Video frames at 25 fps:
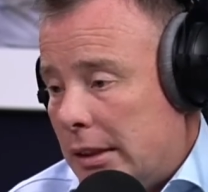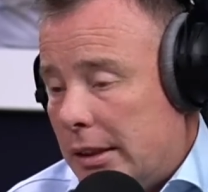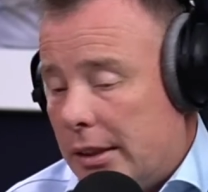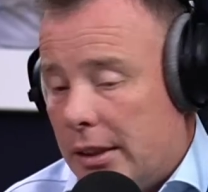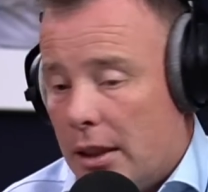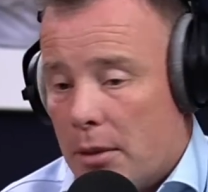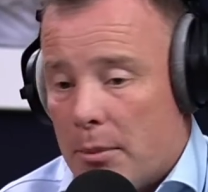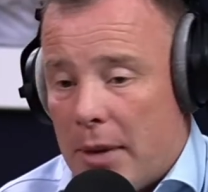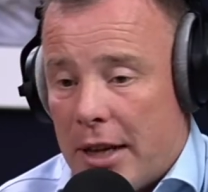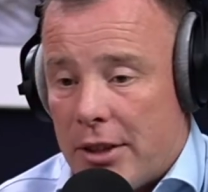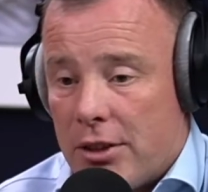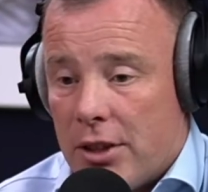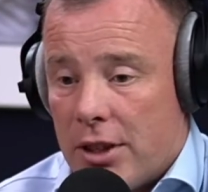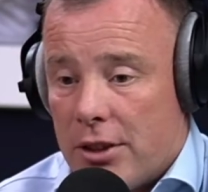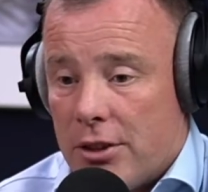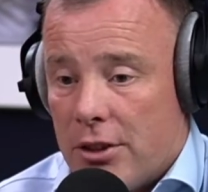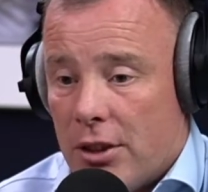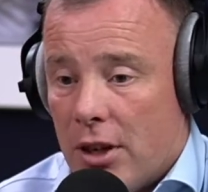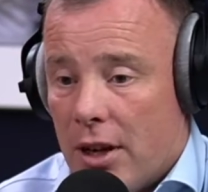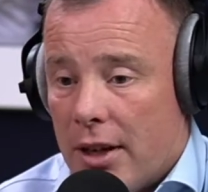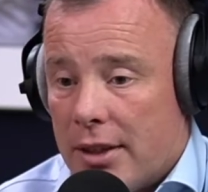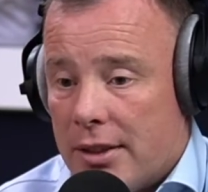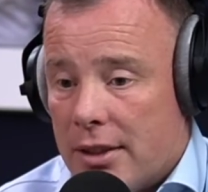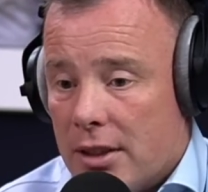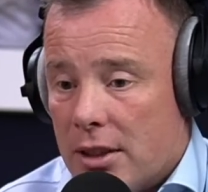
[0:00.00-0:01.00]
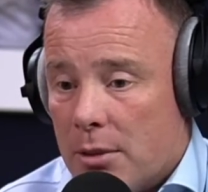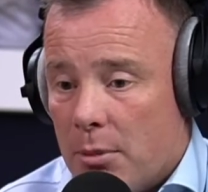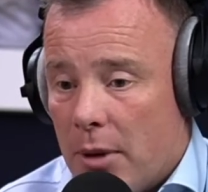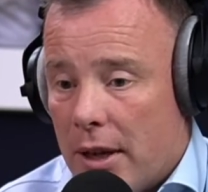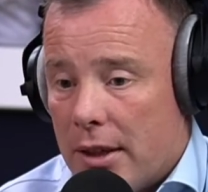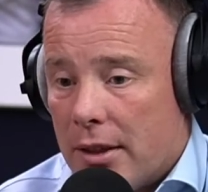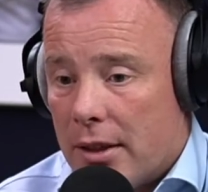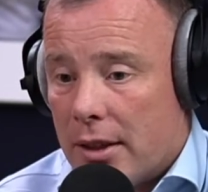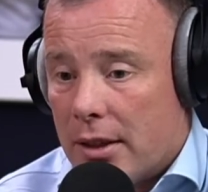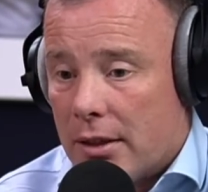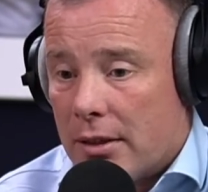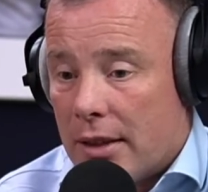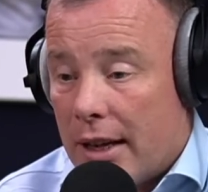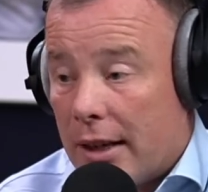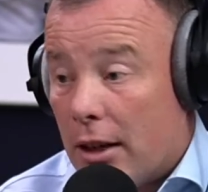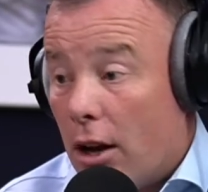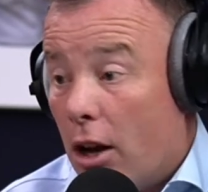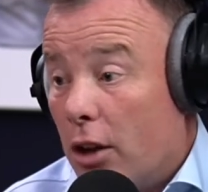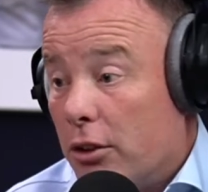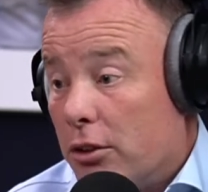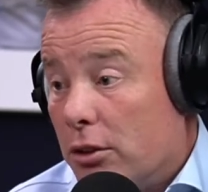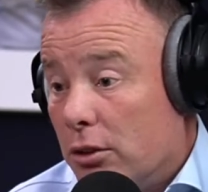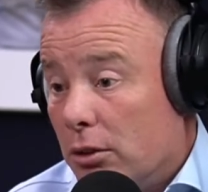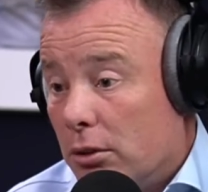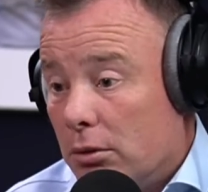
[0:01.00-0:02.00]
Manchester United and
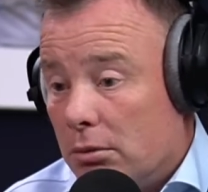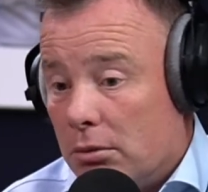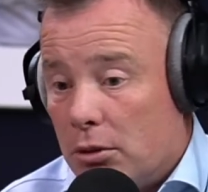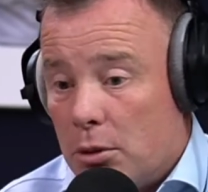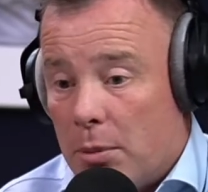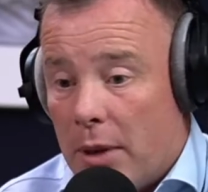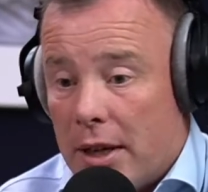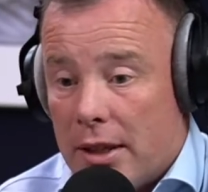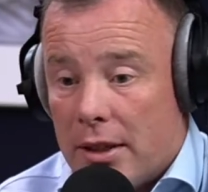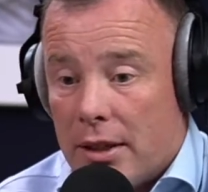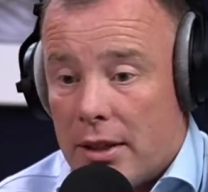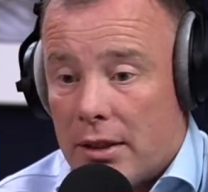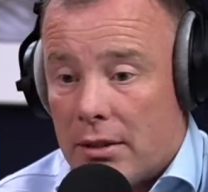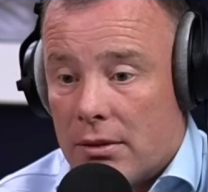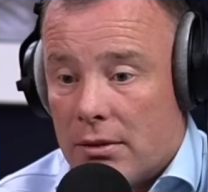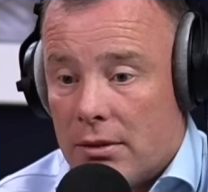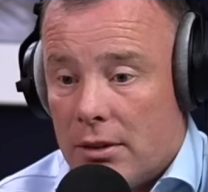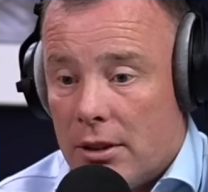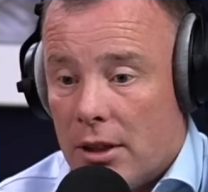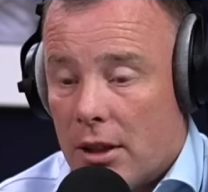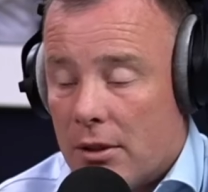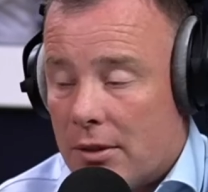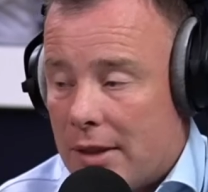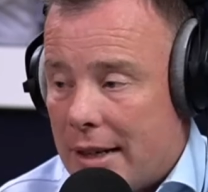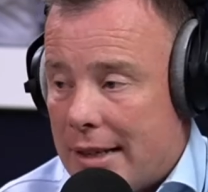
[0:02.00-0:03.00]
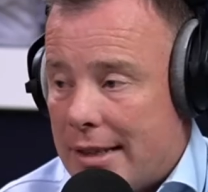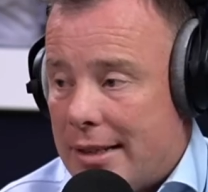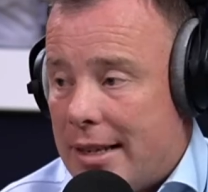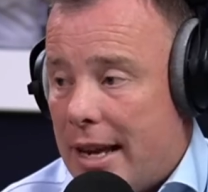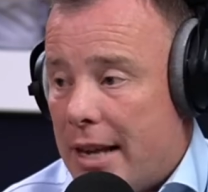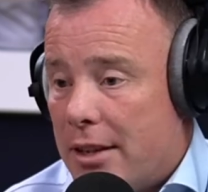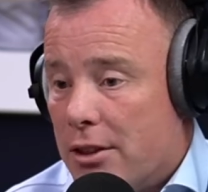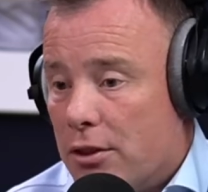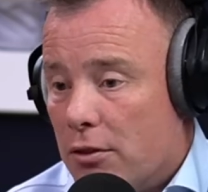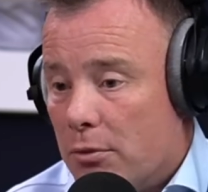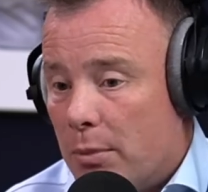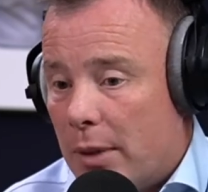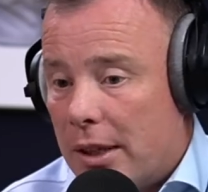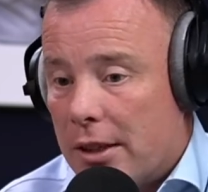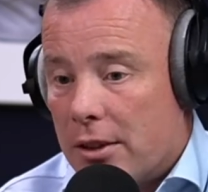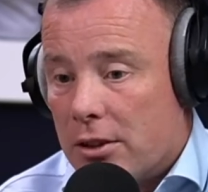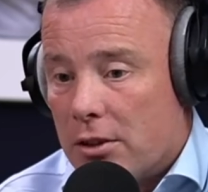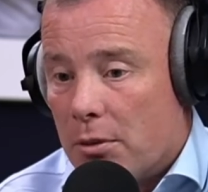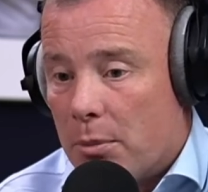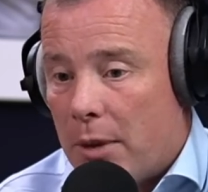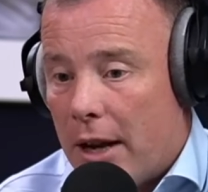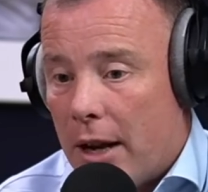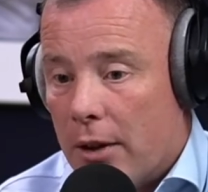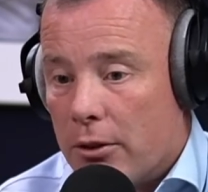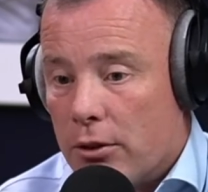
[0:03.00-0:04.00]
Arsenal spending tens of
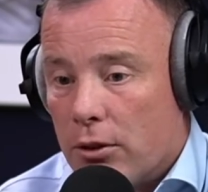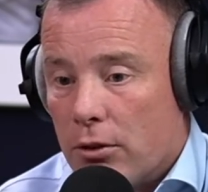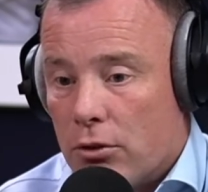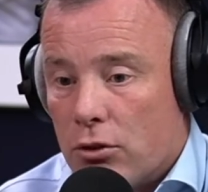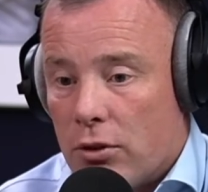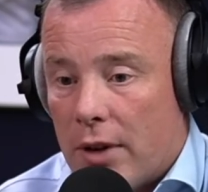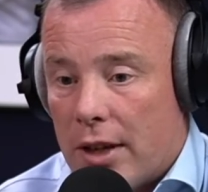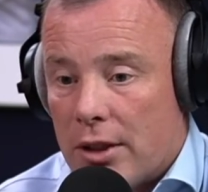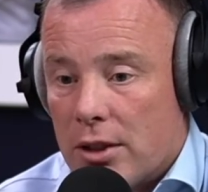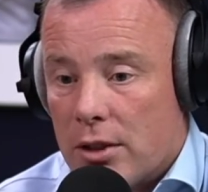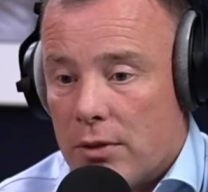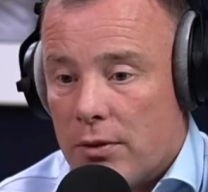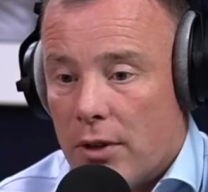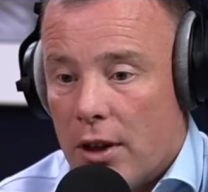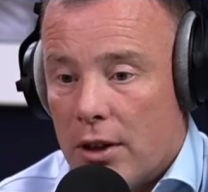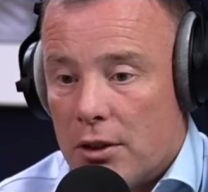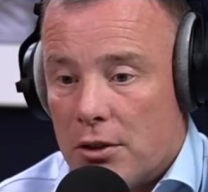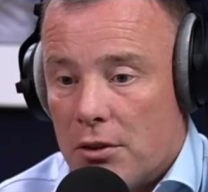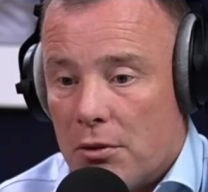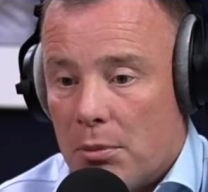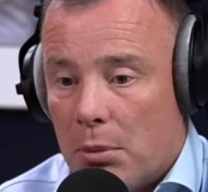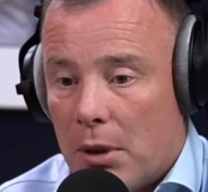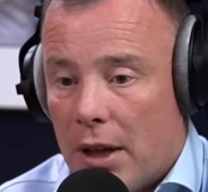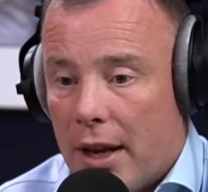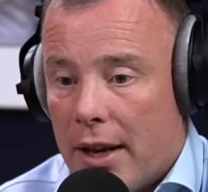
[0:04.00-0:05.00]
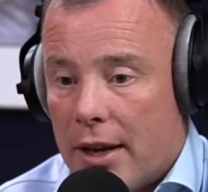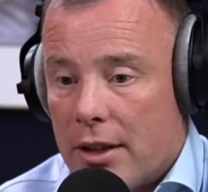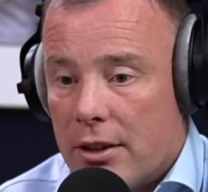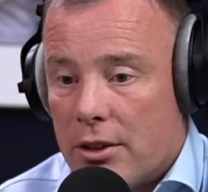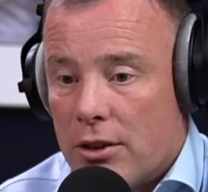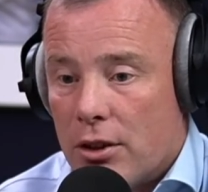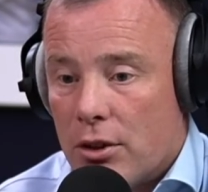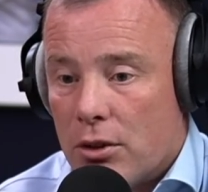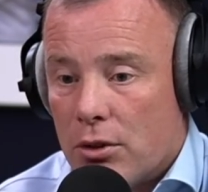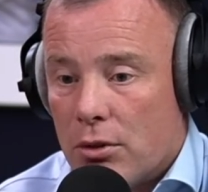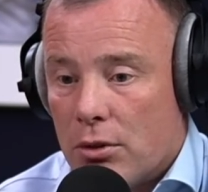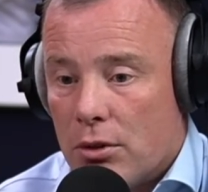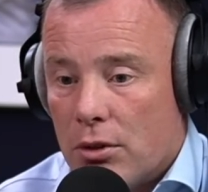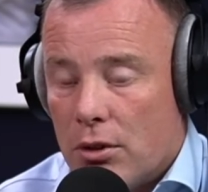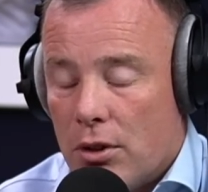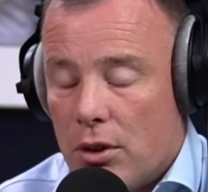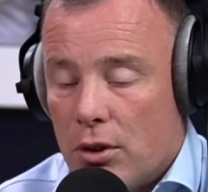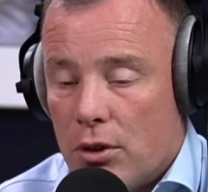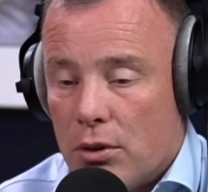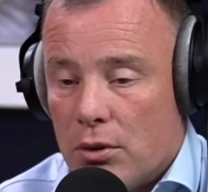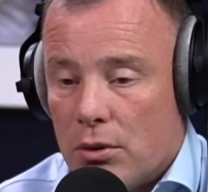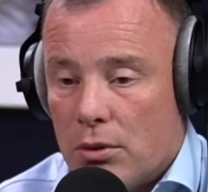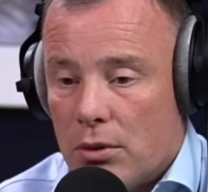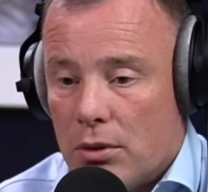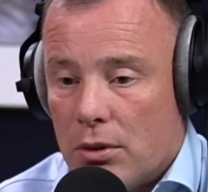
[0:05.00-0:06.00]
millions of pounds on transfers of players
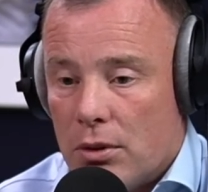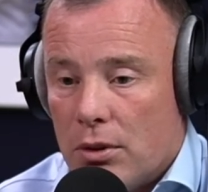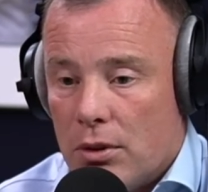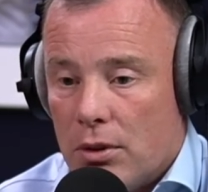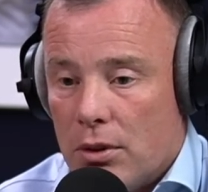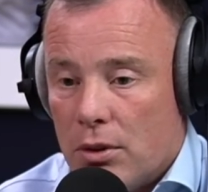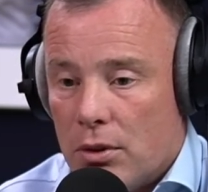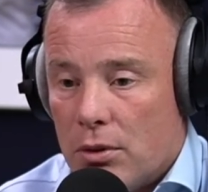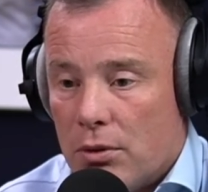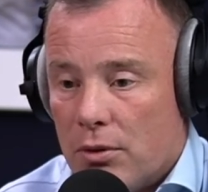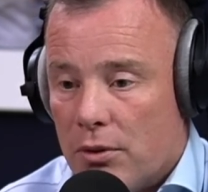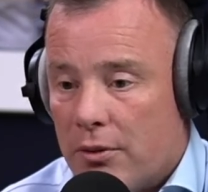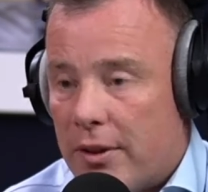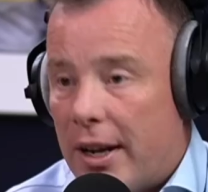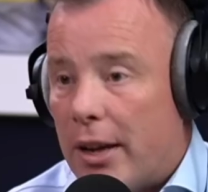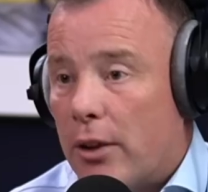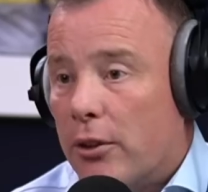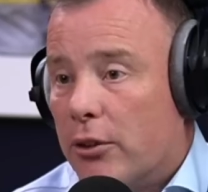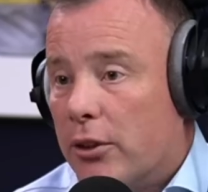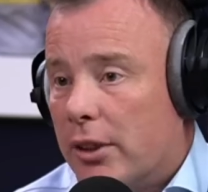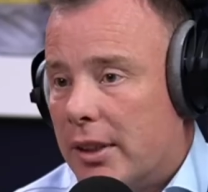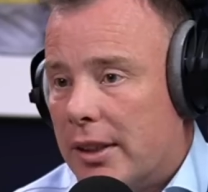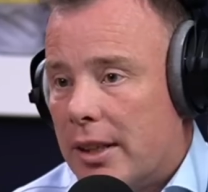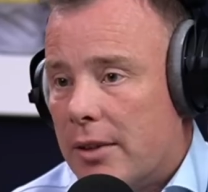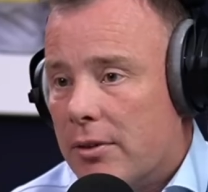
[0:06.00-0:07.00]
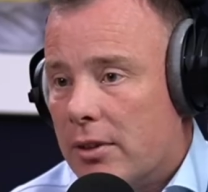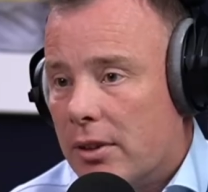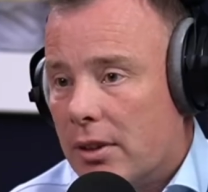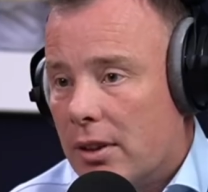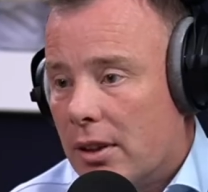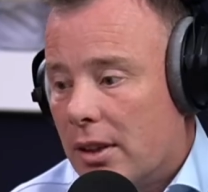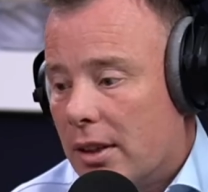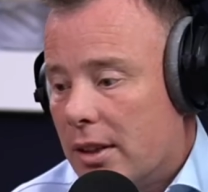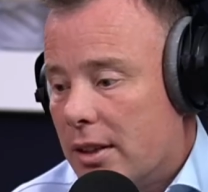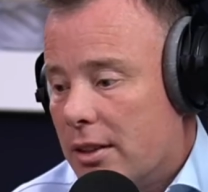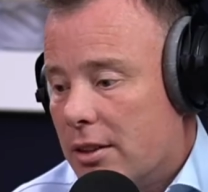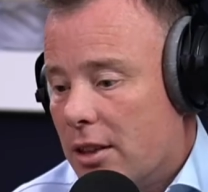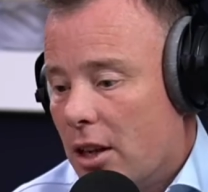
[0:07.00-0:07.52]
who fail significantly.